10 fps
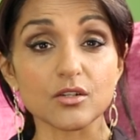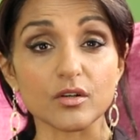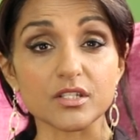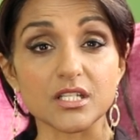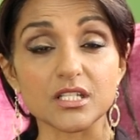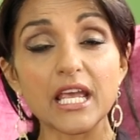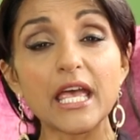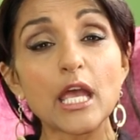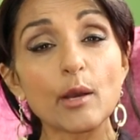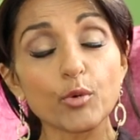toxins,
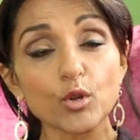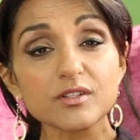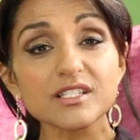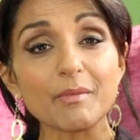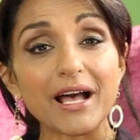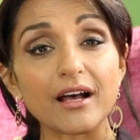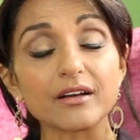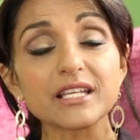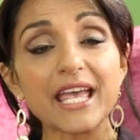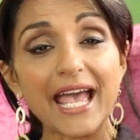pulls them
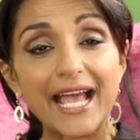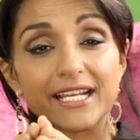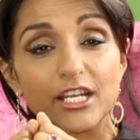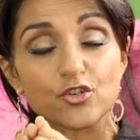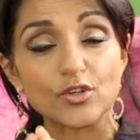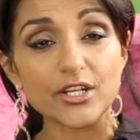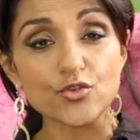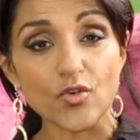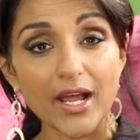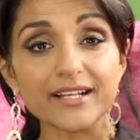out and literally
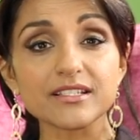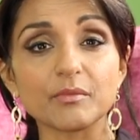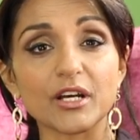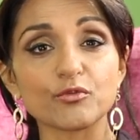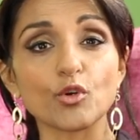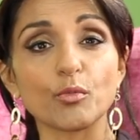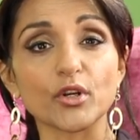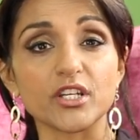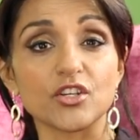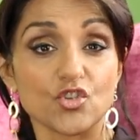drags them out of your
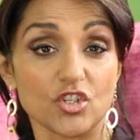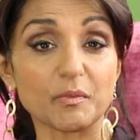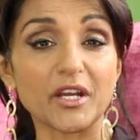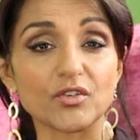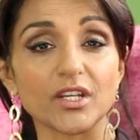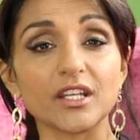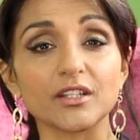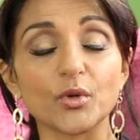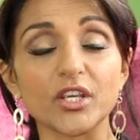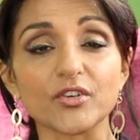body just by drinking
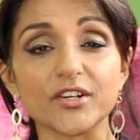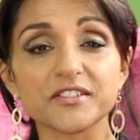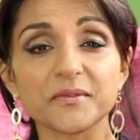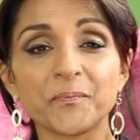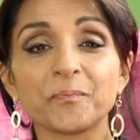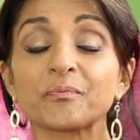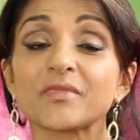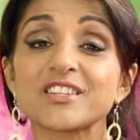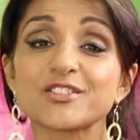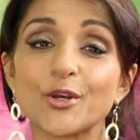the wheatgrass.
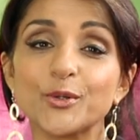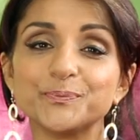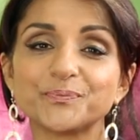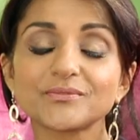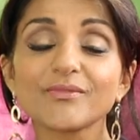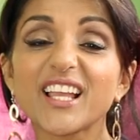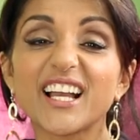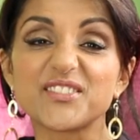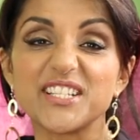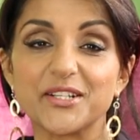So
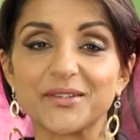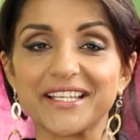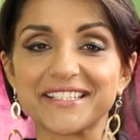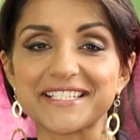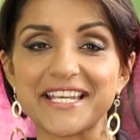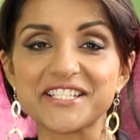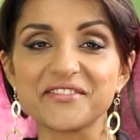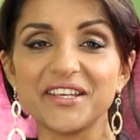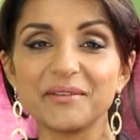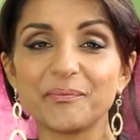I really don't like the taste
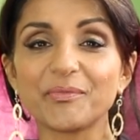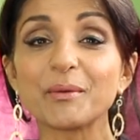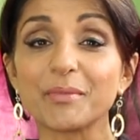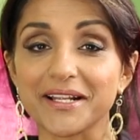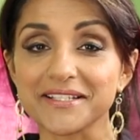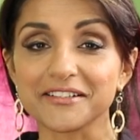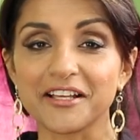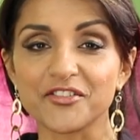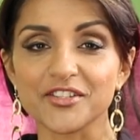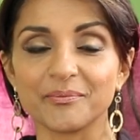of it, but I still
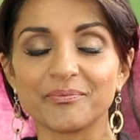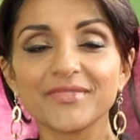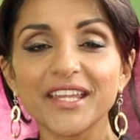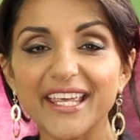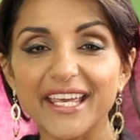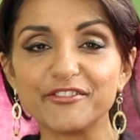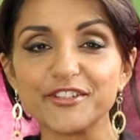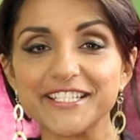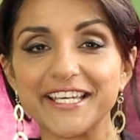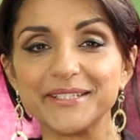have some
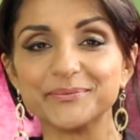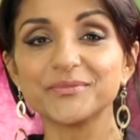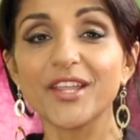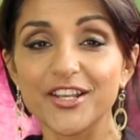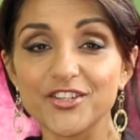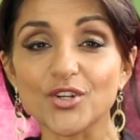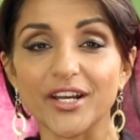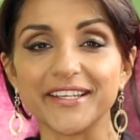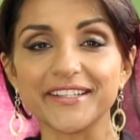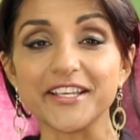every day.
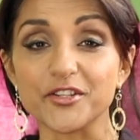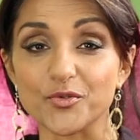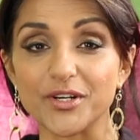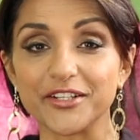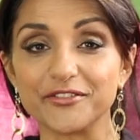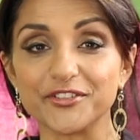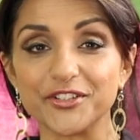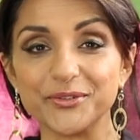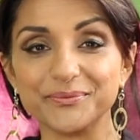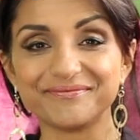Try it. It's really good for
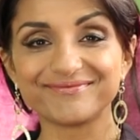you.